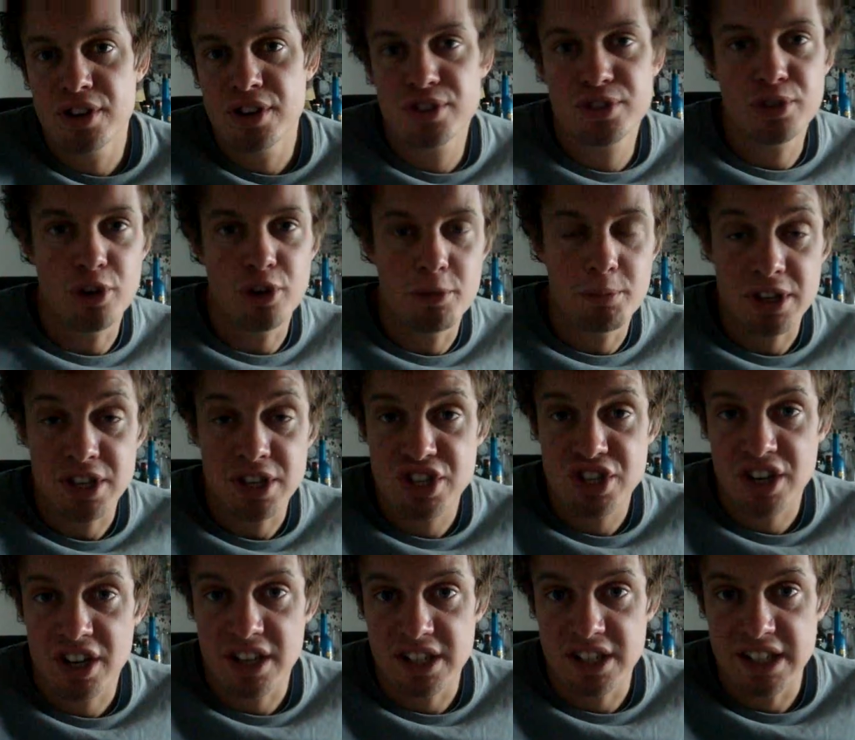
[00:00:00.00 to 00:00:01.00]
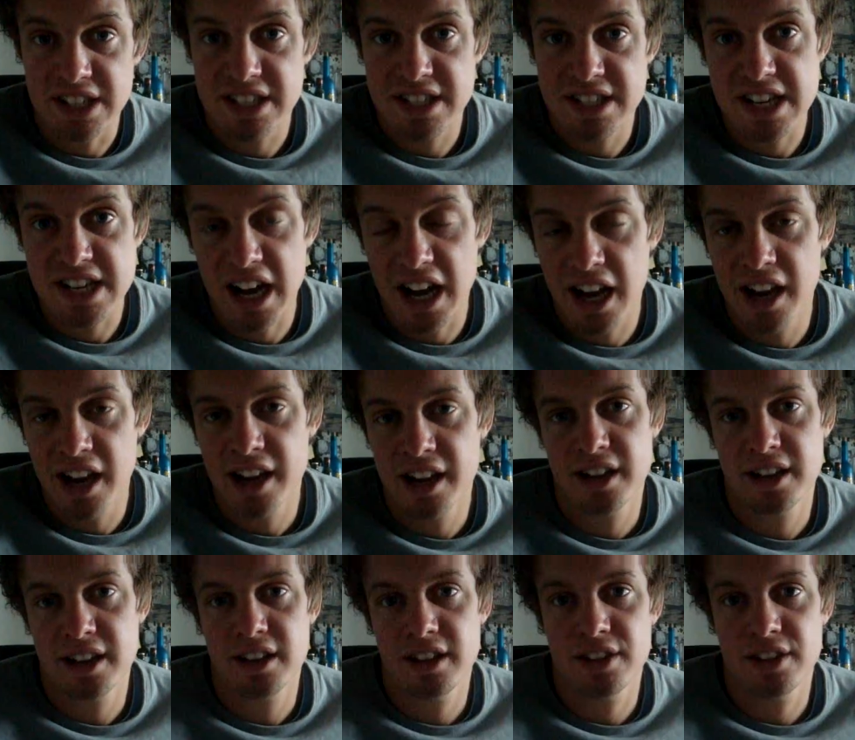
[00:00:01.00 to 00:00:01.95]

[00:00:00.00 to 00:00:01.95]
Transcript: disturbing Chinese guy